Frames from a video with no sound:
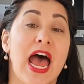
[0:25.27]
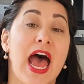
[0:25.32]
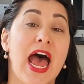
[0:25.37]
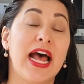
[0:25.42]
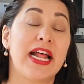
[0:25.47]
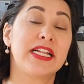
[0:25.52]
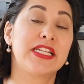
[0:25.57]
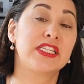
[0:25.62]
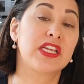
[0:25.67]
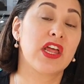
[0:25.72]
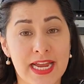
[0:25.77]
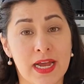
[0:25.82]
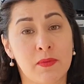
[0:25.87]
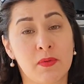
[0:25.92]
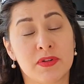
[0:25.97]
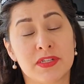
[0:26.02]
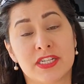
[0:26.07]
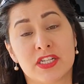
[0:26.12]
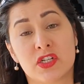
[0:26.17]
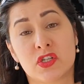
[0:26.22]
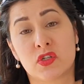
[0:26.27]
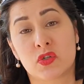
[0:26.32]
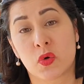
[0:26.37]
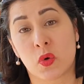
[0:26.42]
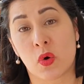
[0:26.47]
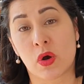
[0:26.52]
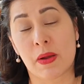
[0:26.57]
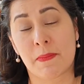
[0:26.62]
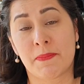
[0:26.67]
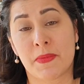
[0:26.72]
And I wanted to
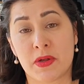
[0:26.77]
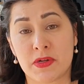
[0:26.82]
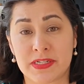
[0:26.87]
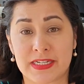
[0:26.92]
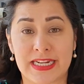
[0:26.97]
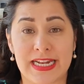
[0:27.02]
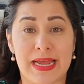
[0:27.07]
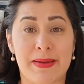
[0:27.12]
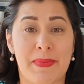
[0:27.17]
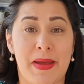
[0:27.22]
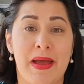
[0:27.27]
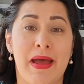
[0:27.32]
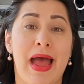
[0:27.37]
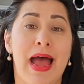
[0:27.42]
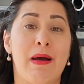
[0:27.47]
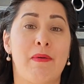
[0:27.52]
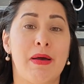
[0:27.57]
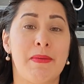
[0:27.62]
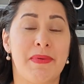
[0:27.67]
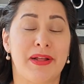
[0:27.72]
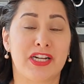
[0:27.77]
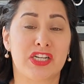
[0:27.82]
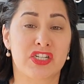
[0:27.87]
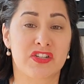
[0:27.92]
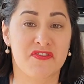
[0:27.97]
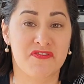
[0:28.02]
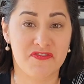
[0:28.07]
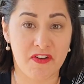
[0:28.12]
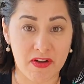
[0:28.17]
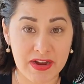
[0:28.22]
talk mostly about how I managed
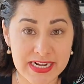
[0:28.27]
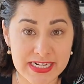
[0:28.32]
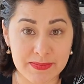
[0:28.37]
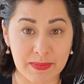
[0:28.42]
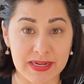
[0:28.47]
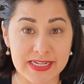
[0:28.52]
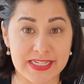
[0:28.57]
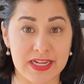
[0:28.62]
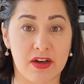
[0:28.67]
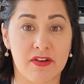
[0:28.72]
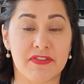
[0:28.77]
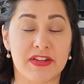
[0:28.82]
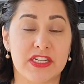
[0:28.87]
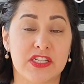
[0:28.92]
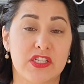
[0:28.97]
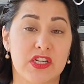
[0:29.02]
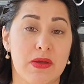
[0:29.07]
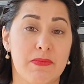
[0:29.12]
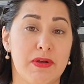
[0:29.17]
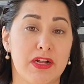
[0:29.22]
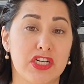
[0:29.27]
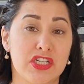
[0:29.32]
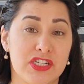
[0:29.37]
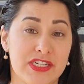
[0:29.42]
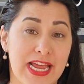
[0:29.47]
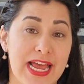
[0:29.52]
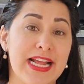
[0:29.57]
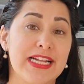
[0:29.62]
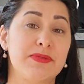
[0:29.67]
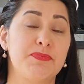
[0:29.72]
to find myself in so much
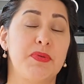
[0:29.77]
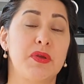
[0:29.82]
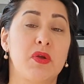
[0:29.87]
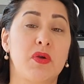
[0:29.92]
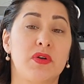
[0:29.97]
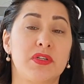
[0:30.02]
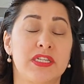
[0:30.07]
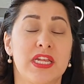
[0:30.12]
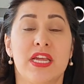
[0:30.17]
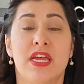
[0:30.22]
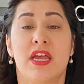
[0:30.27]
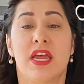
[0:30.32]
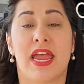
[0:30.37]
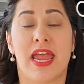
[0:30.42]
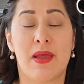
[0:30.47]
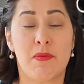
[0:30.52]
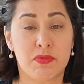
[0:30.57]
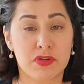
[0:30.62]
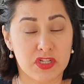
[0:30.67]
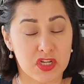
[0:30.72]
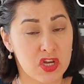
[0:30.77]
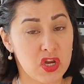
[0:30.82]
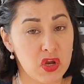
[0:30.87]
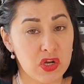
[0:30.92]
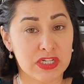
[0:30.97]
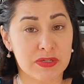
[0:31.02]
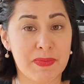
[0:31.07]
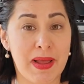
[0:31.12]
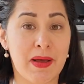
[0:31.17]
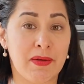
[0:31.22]
debt, because it was a
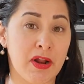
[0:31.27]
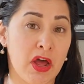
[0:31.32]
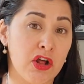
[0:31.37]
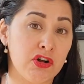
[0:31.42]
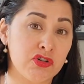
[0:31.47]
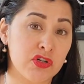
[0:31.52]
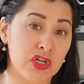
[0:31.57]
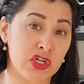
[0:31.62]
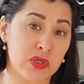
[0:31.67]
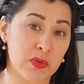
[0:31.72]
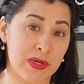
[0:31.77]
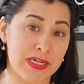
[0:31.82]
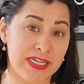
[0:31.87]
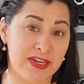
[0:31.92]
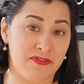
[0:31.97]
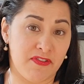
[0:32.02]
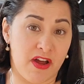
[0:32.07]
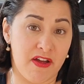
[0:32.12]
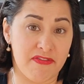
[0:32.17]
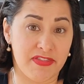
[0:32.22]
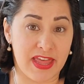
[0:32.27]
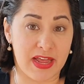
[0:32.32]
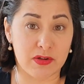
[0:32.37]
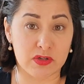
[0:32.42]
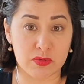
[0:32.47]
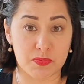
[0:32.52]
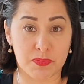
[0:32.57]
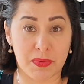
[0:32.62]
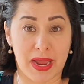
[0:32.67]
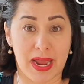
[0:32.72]
huge amount,
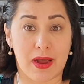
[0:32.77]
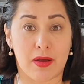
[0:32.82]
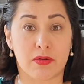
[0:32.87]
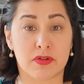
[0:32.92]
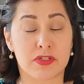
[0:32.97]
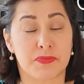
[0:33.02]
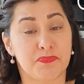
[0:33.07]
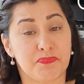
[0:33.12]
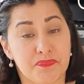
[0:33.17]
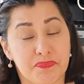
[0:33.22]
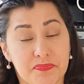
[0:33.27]
£125,000.